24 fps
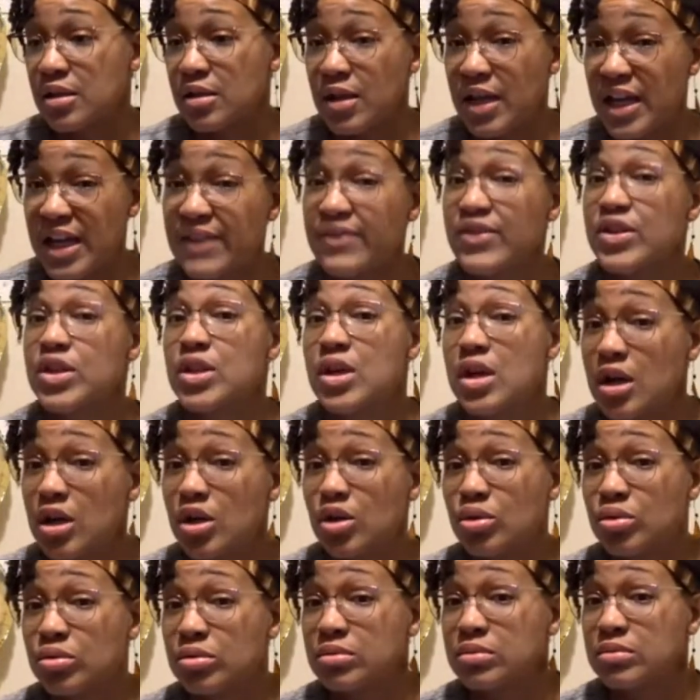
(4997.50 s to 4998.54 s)
even
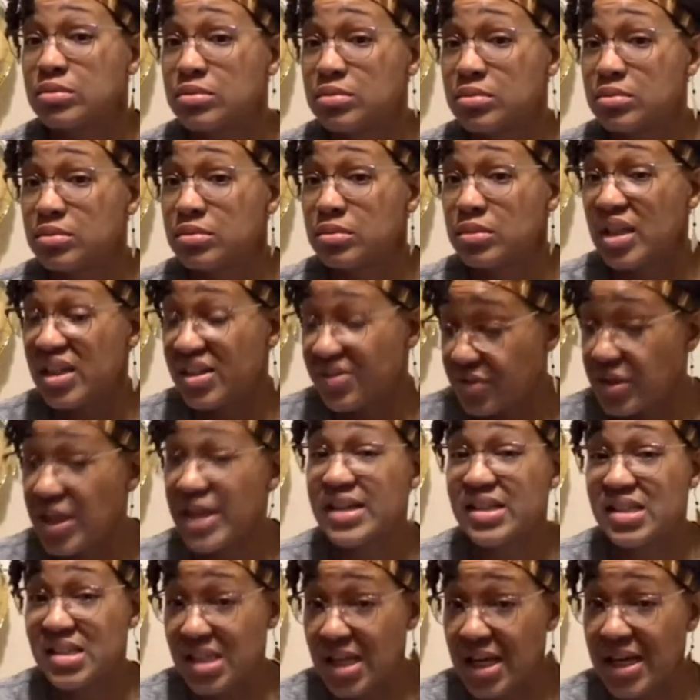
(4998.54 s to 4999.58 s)
though if
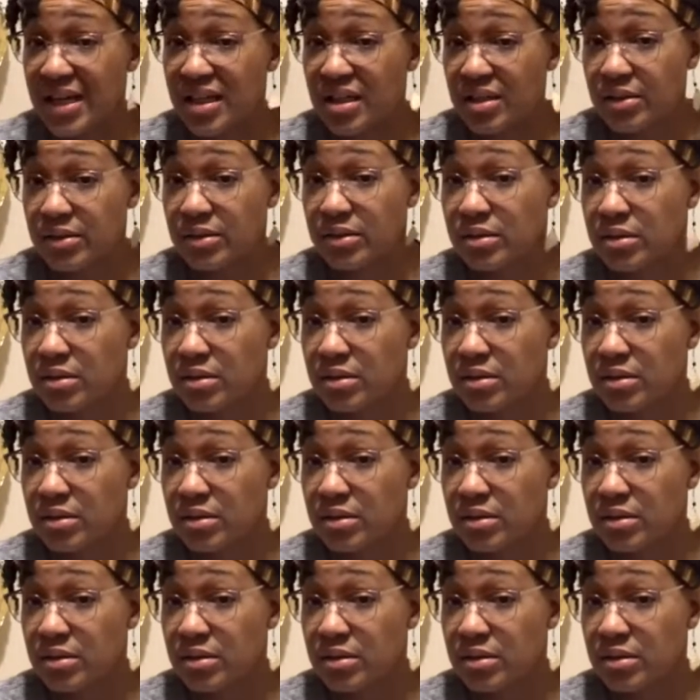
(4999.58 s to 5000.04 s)
they sick